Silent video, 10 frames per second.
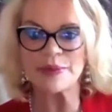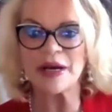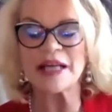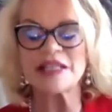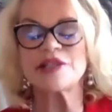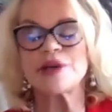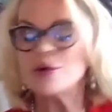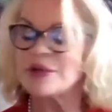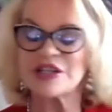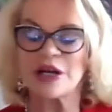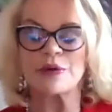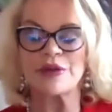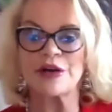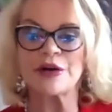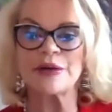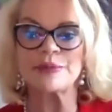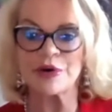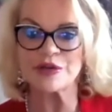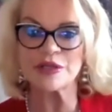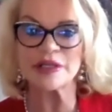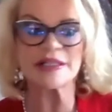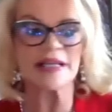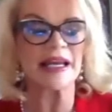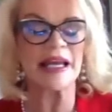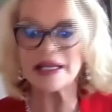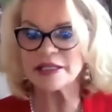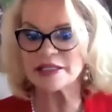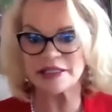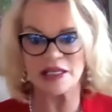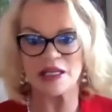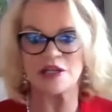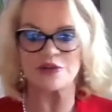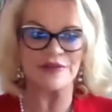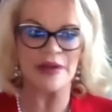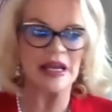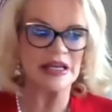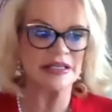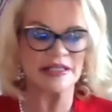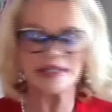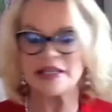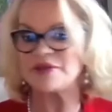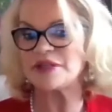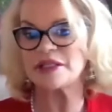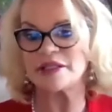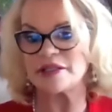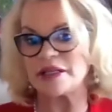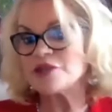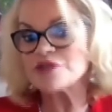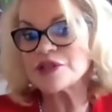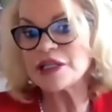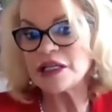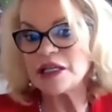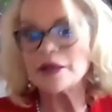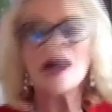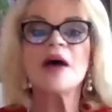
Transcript: but I so wish I were there in person because I can't see your face to see if this is interesting,